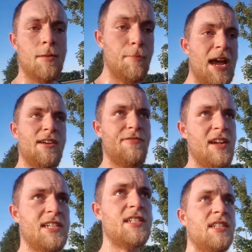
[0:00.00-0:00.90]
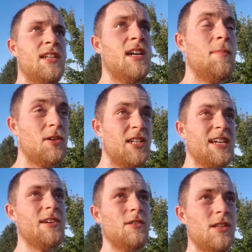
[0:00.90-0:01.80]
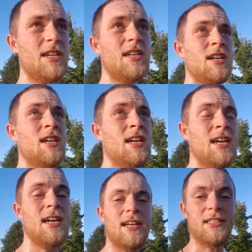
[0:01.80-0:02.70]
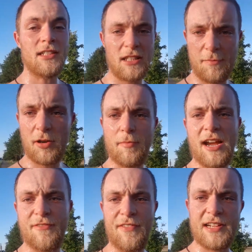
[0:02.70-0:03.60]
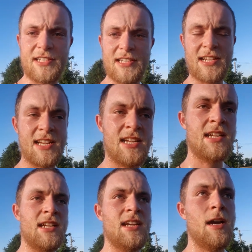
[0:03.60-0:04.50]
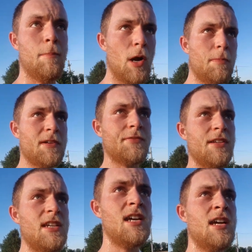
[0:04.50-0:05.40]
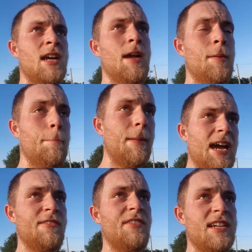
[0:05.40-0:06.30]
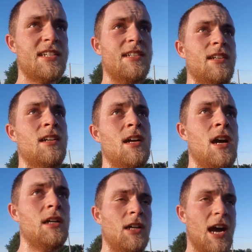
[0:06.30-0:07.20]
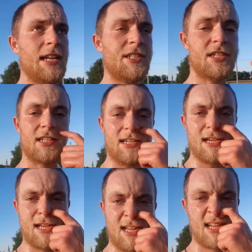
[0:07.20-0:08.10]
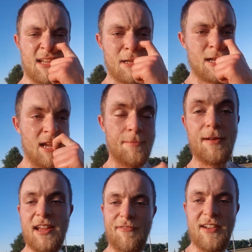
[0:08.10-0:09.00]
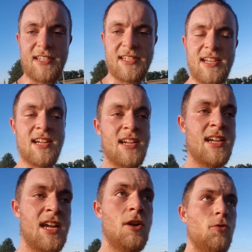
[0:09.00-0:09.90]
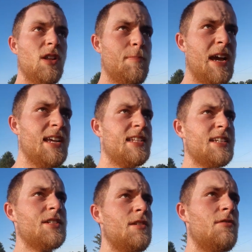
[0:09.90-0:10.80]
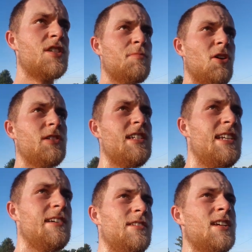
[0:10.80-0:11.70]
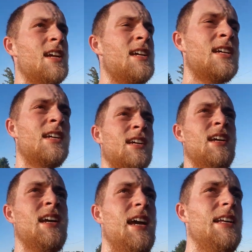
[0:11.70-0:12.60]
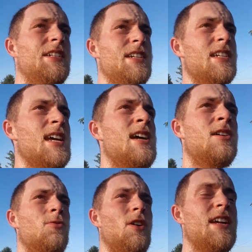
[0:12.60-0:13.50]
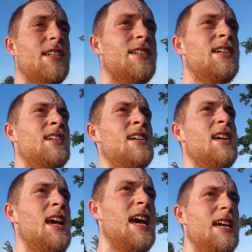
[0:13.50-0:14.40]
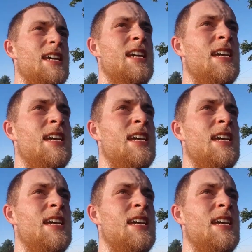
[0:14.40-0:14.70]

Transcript: manifesting, particularly deliberate manifesting, purposefully manifesting, consciously manifesting. Really paying attention to those small details and just realizing, hey,